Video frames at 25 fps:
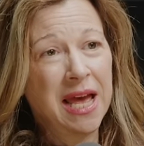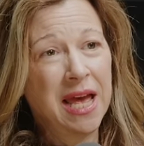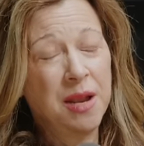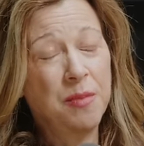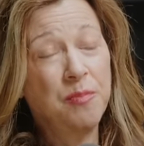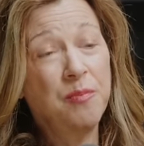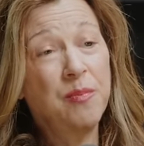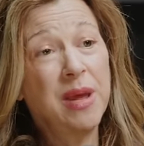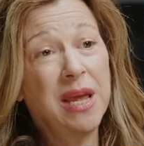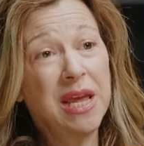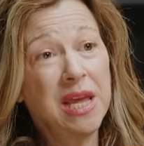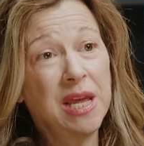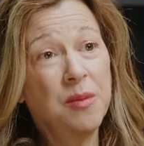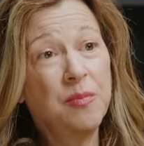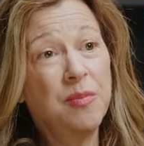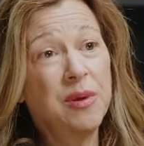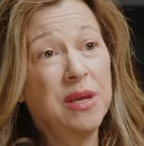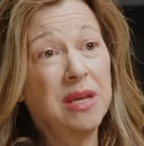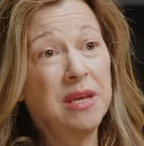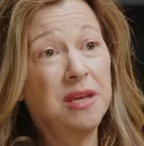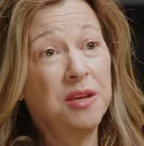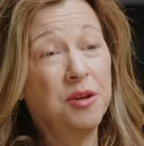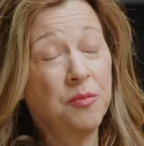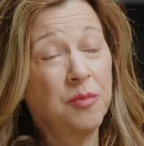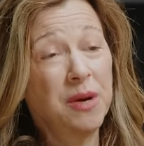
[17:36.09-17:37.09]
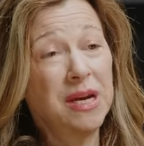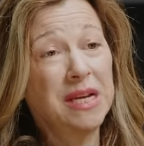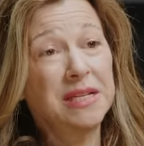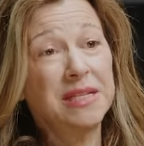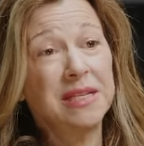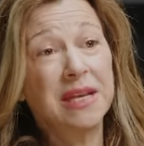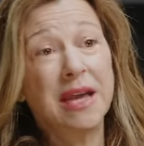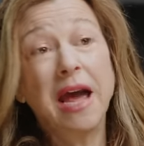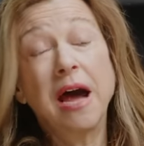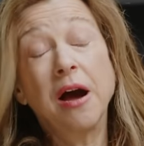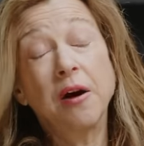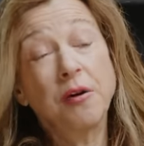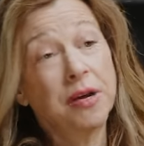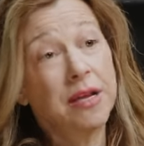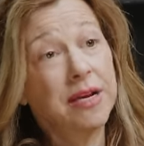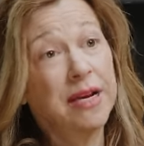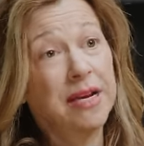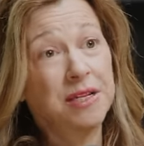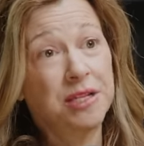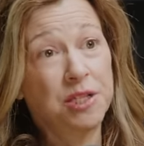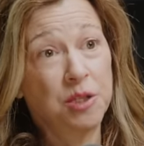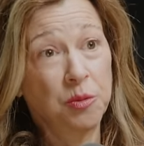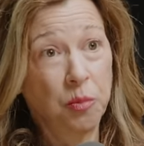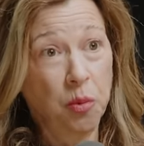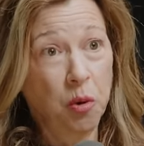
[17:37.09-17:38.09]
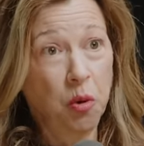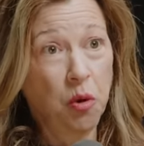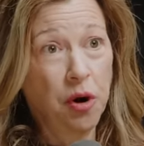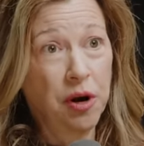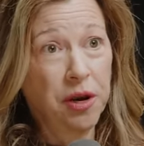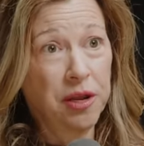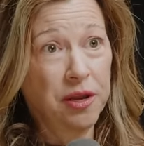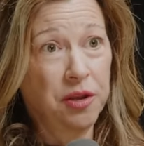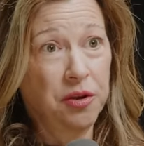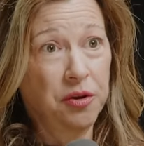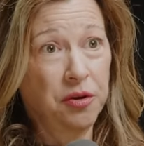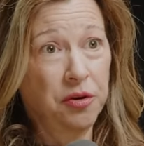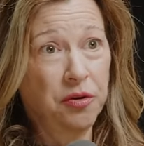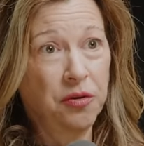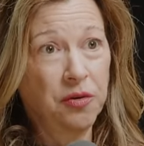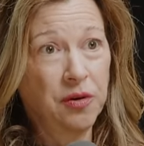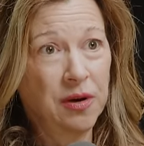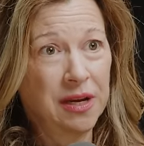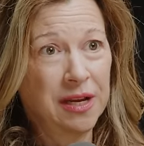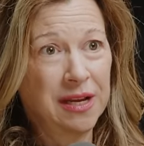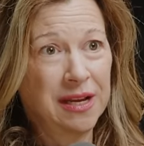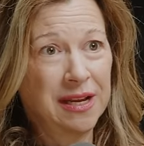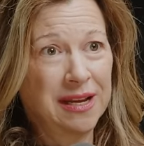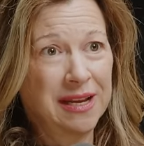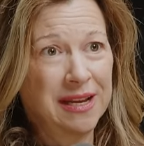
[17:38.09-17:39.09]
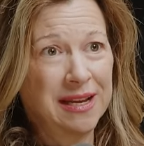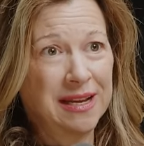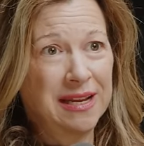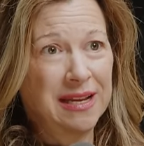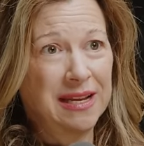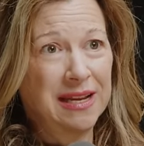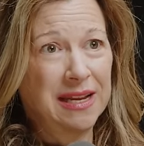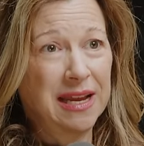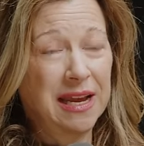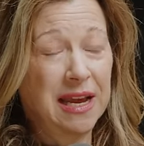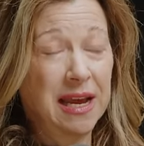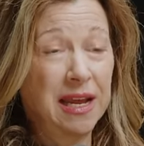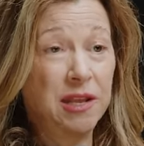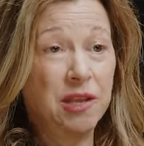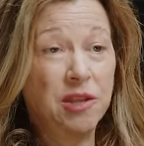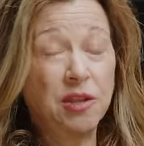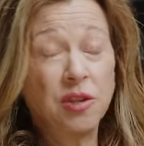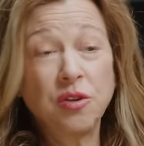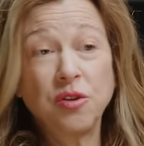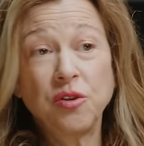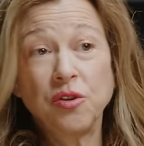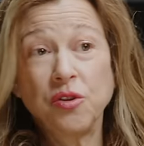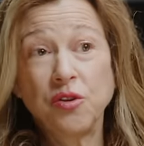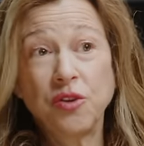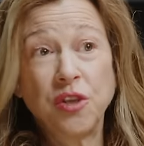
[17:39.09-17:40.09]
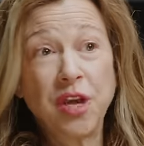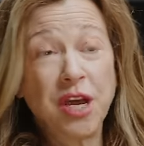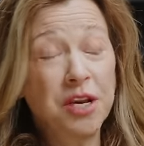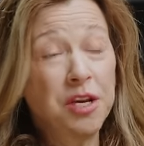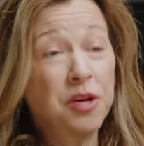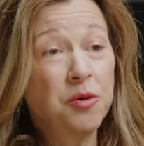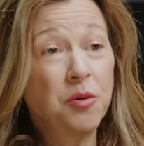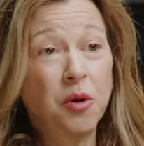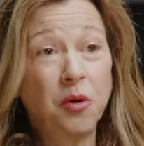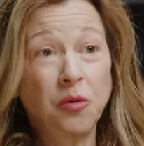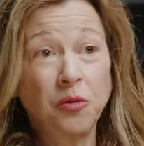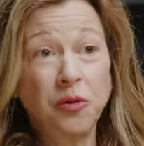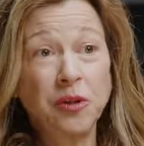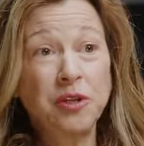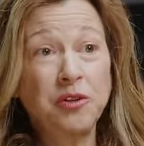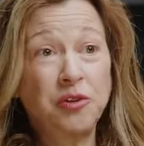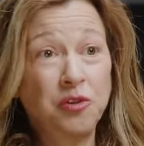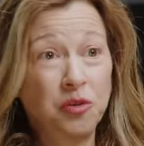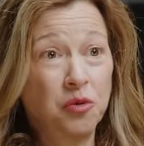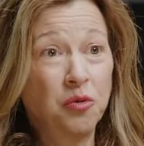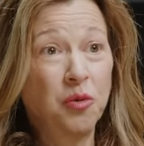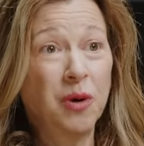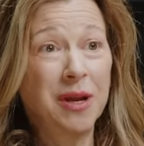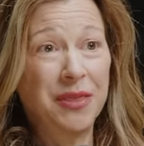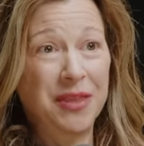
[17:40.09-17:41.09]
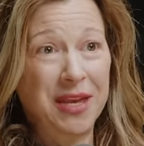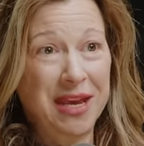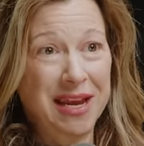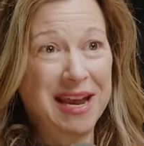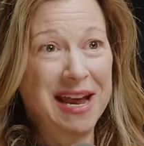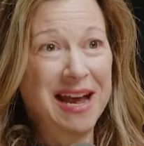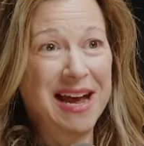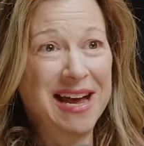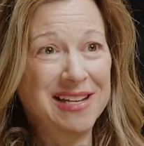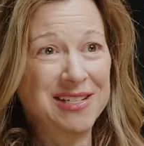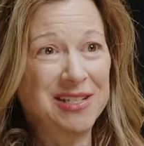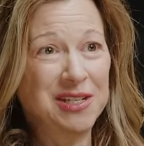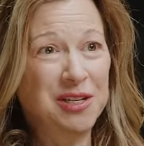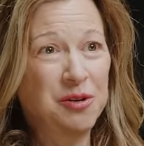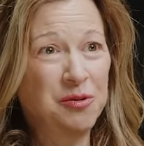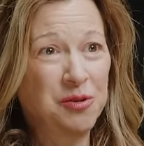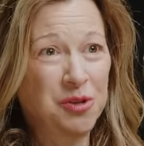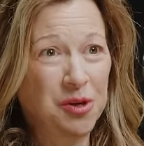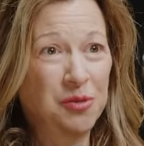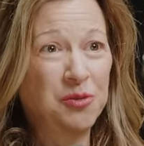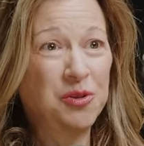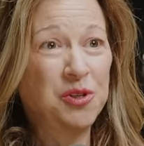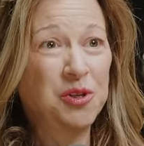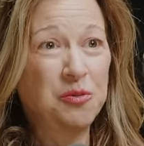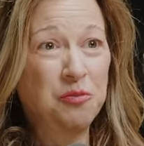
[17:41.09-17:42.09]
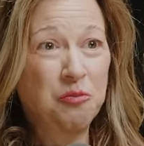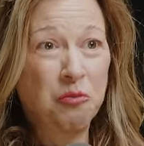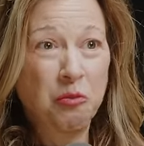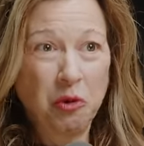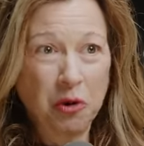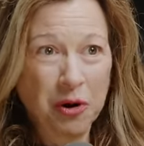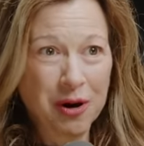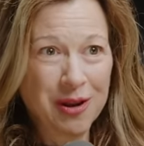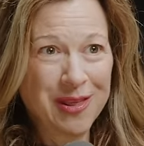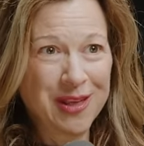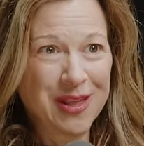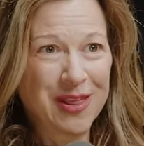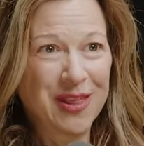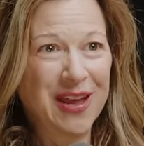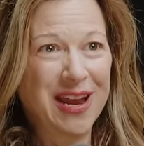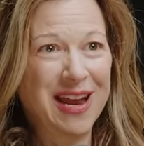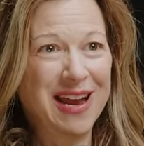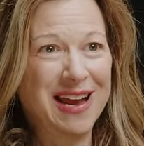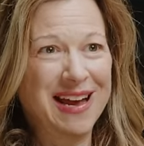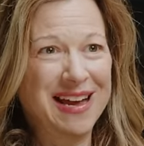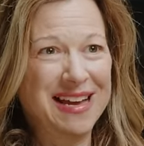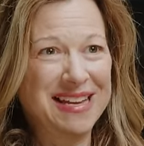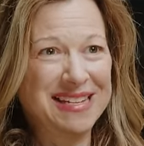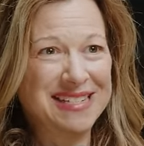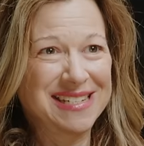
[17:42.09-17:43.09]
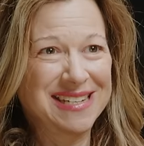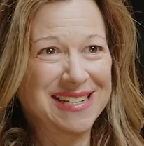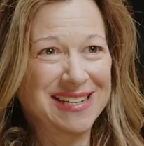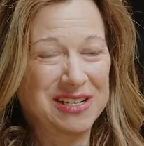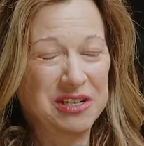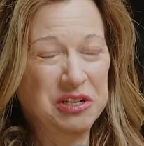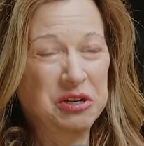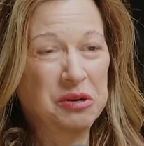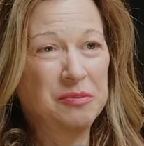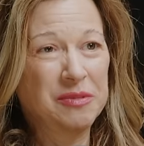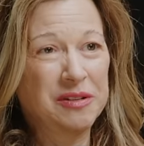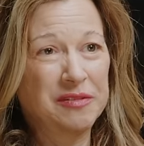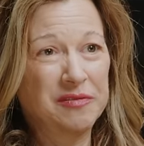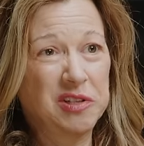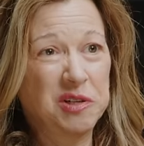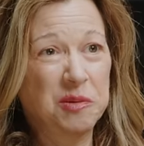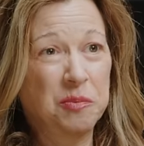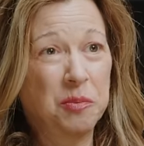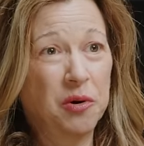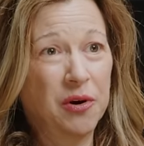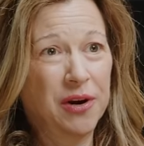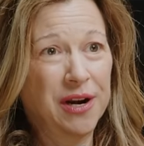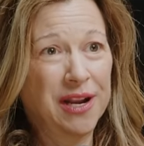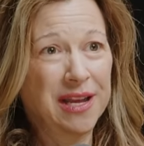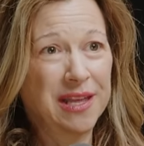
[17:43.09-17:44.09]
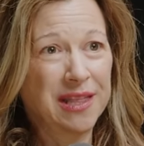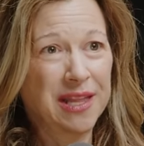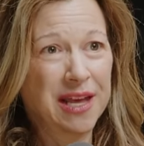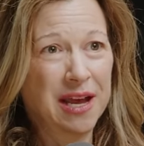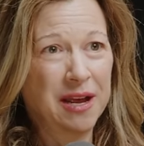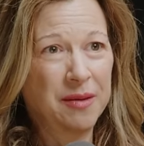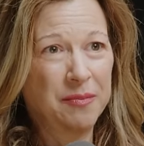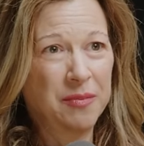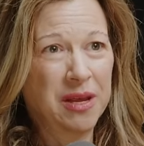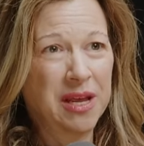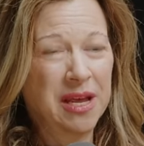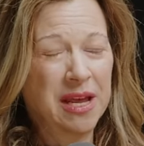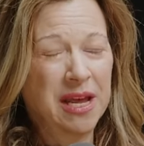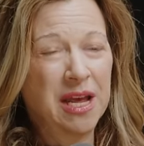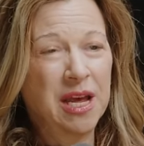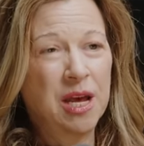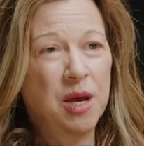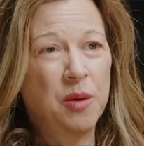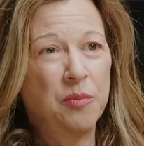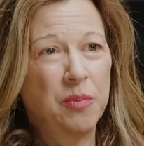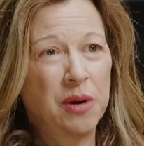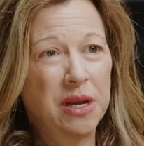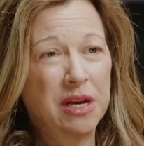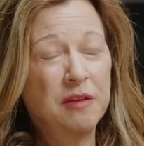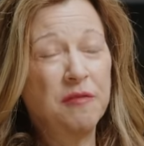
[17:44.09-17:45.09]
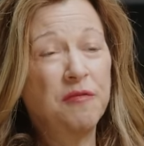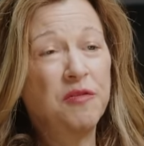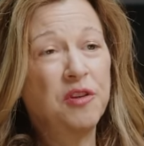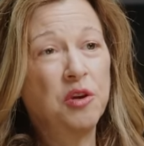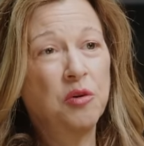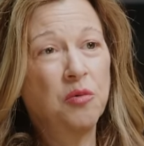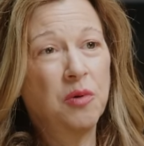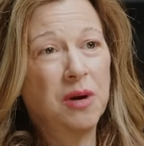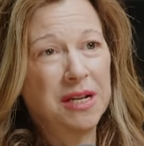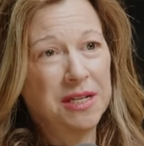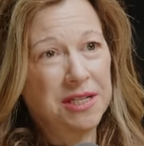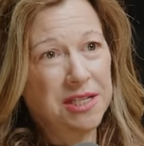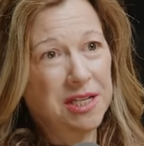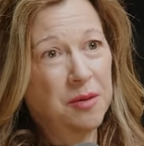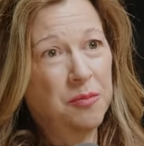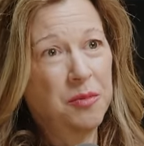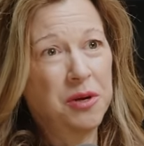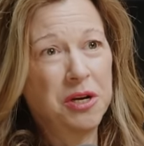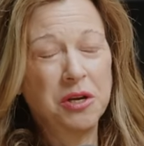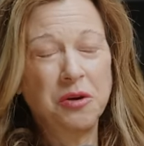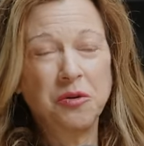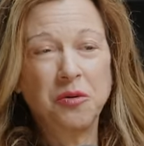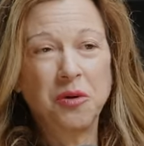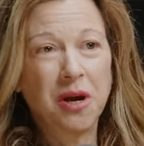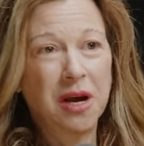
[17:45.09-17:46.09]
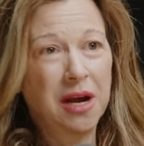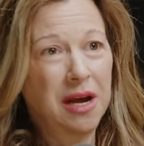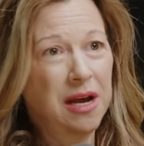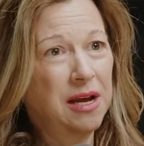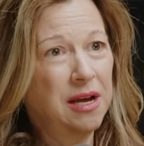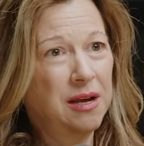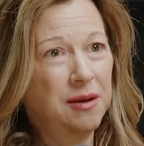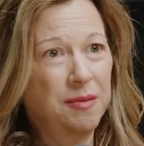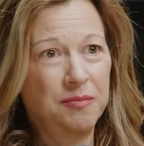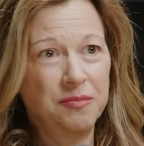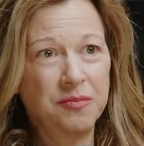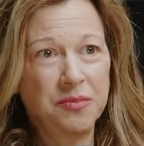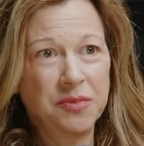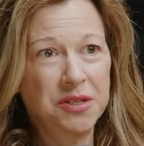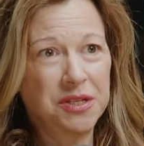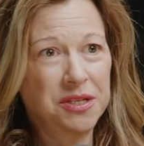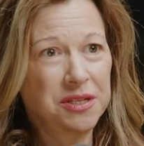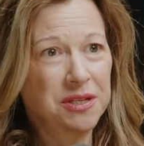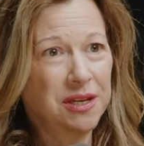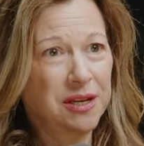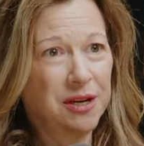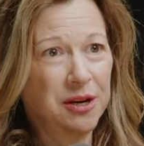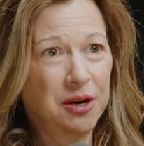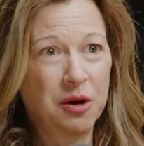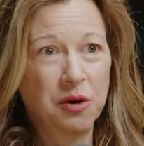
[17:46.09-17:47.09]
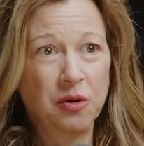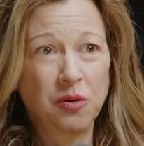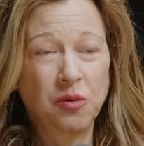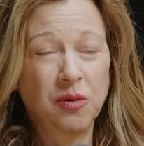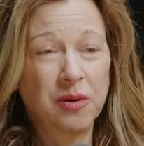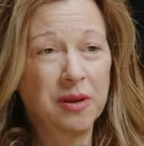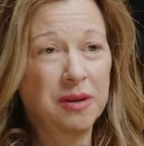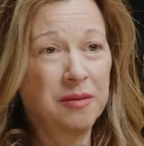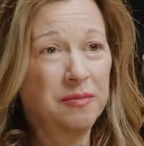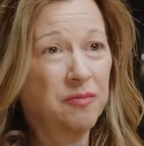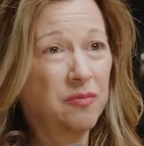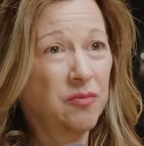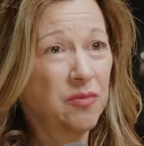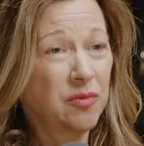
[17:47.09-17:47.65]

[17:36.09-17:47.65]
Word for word: And maybe you might say, how can I support you? And then you only do what they ask. You don't do more than they asked in terms of supporting them. But if you want someone who comes, you know,